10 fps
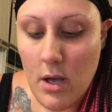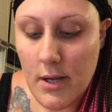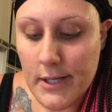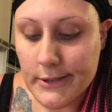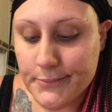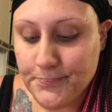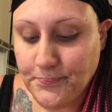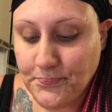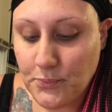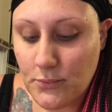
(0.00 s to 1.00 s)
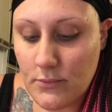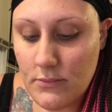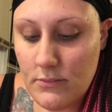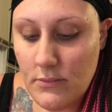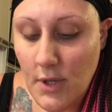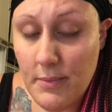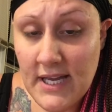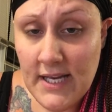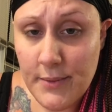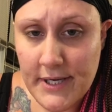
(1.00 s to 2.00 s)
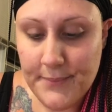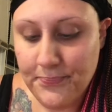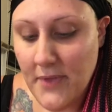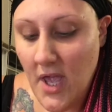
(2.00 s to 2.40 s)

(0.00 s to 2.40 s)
But anyway,